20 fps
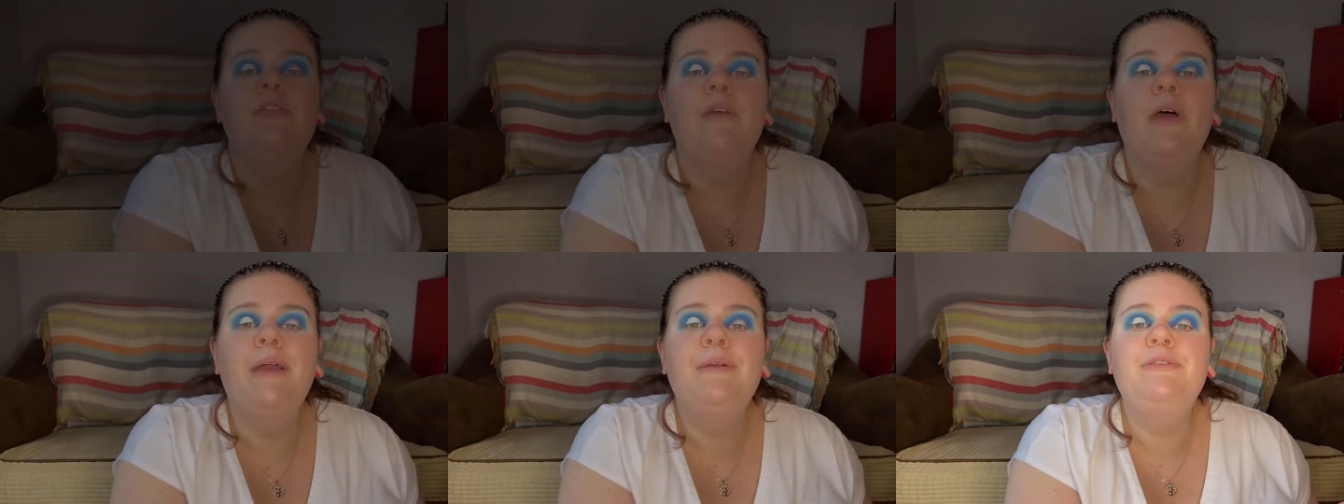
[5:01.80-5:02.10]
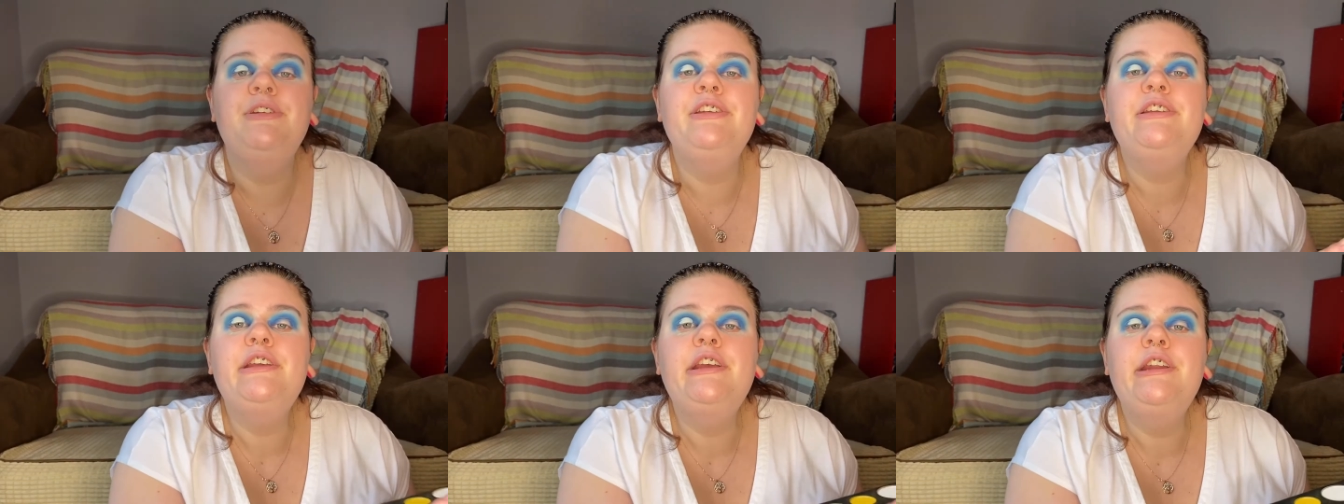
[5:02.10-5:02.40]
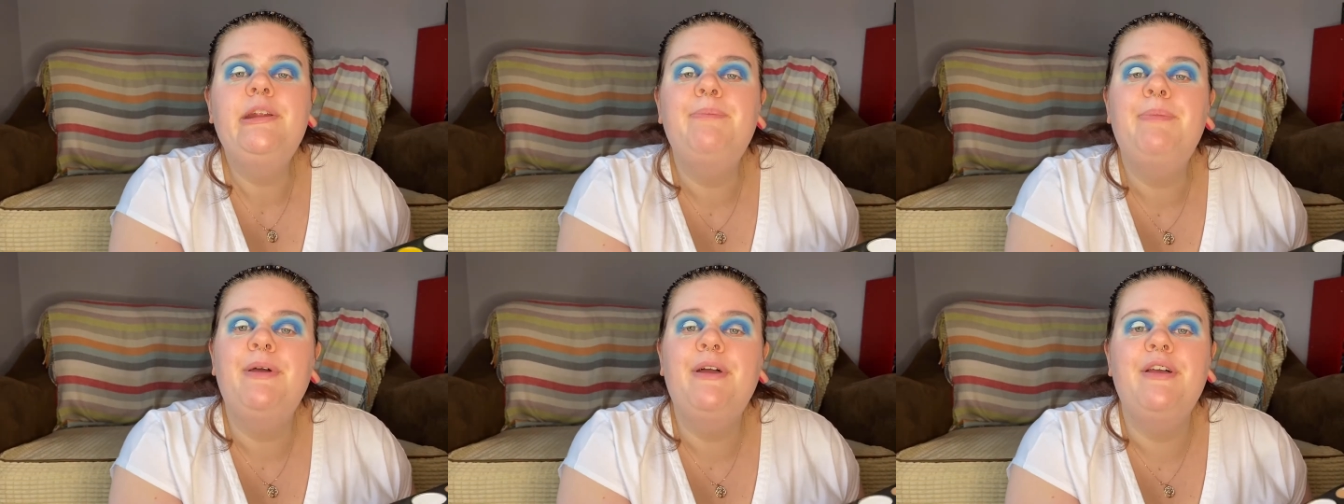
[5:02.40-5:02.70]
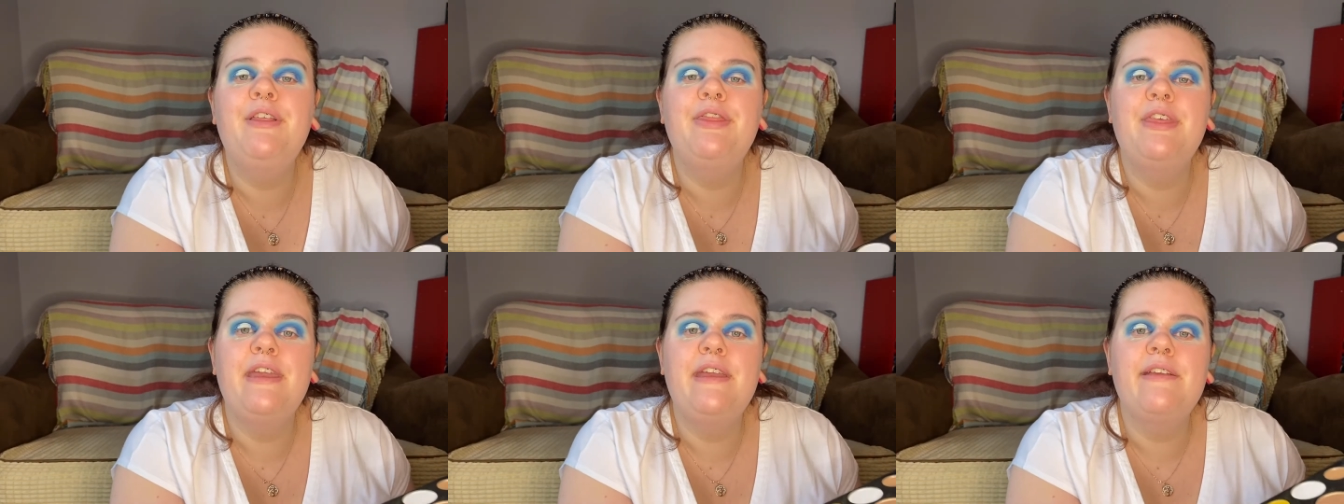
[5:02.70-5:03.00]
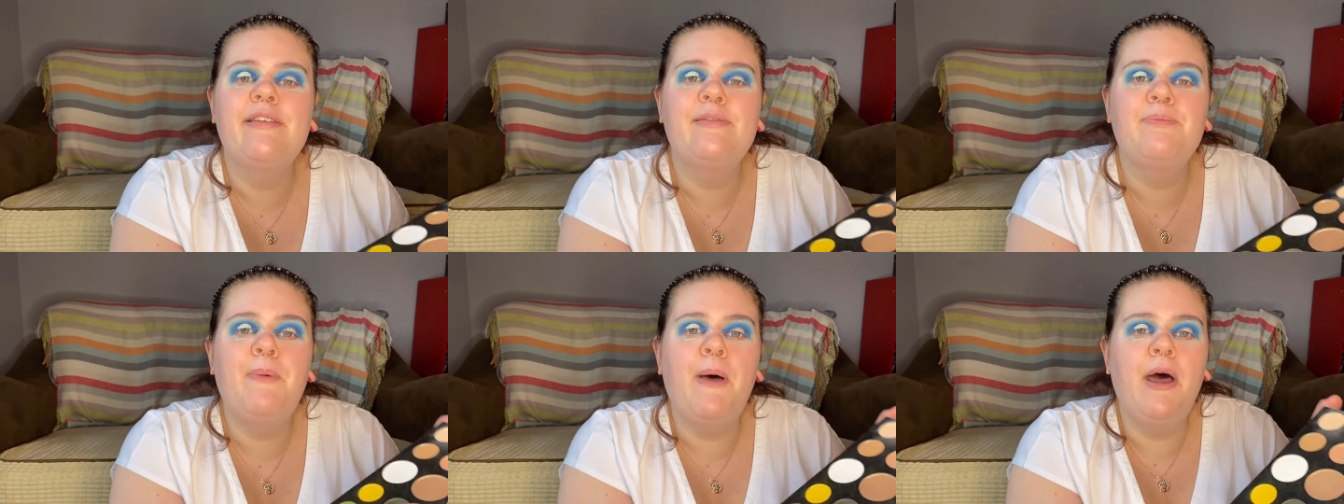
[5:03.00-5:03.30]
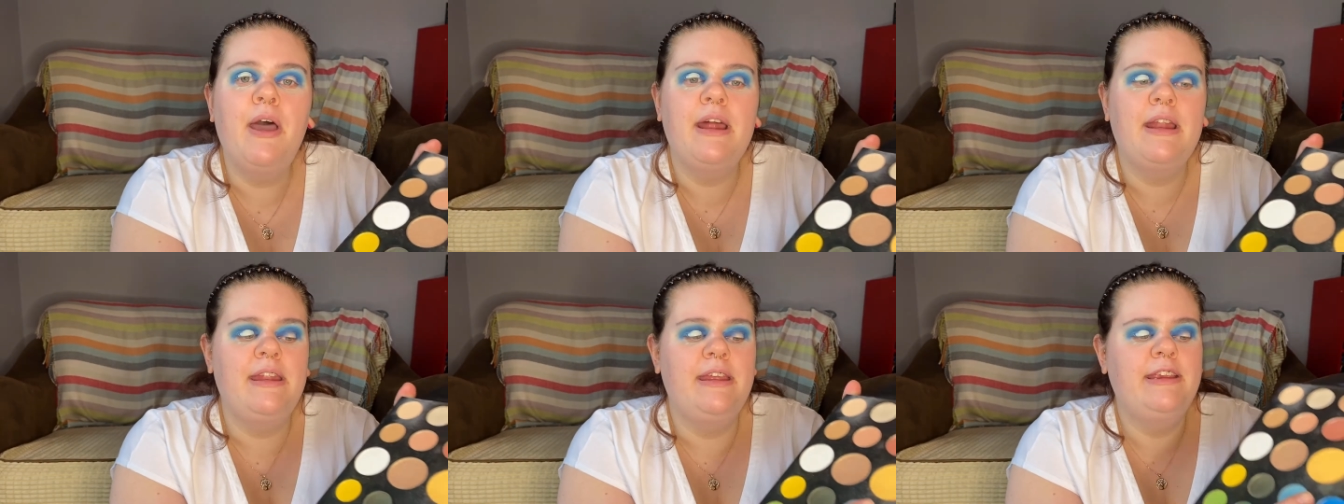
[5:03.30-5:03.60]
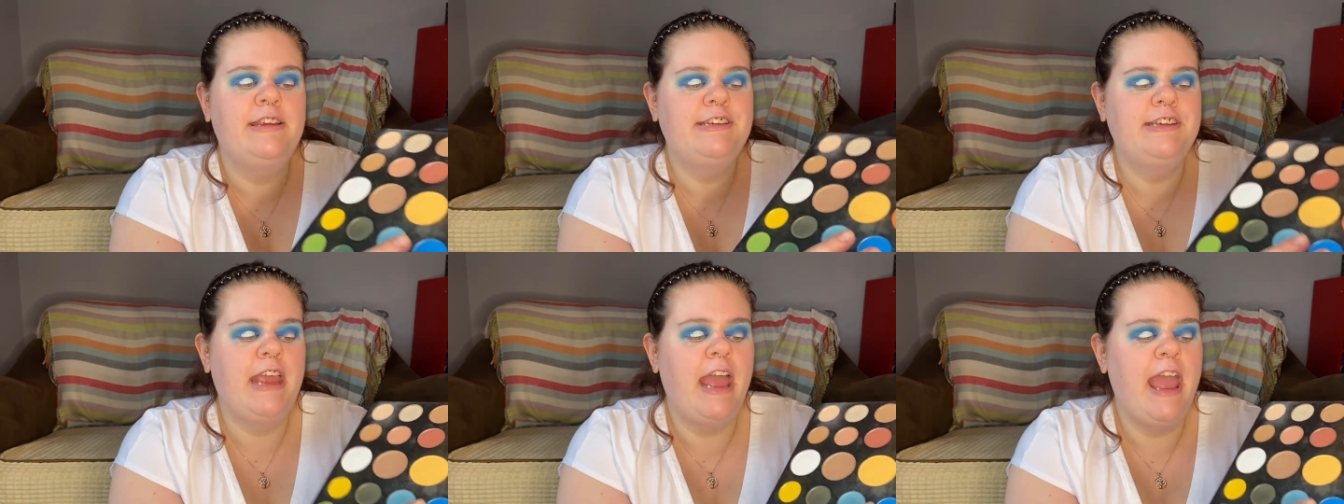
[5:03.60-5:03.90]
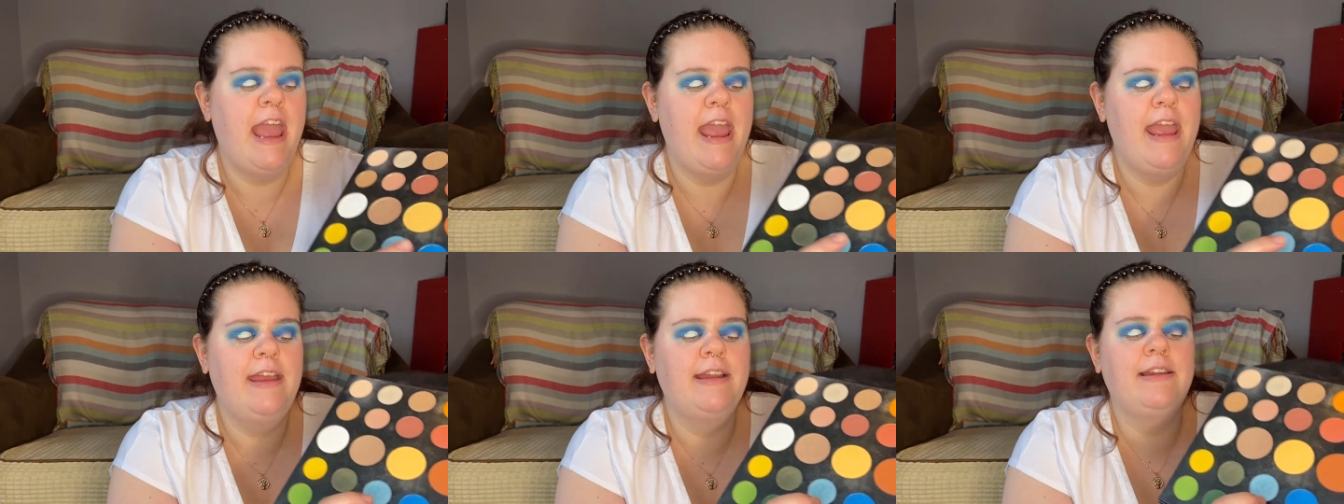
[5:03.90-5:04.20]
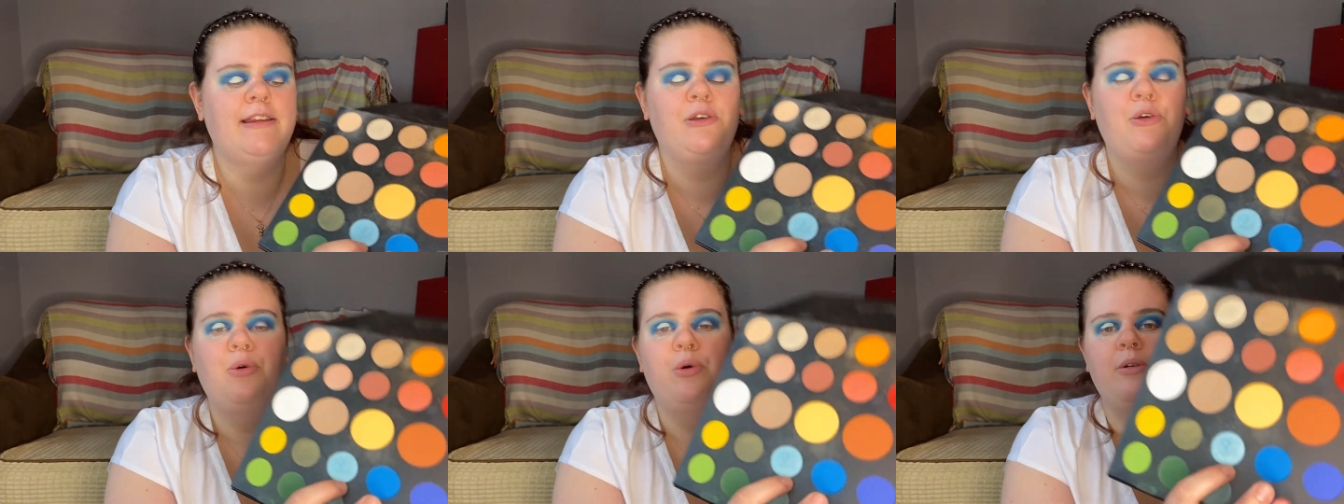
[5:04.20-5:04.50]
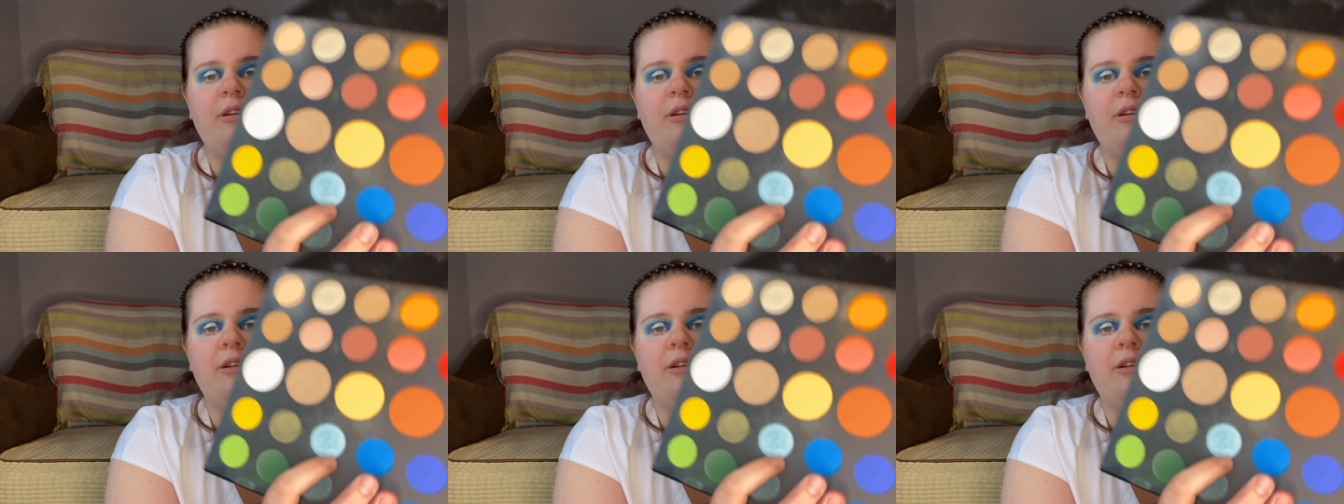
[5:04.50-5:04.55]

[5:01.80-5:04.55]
I'm just going to put the sparkly shade called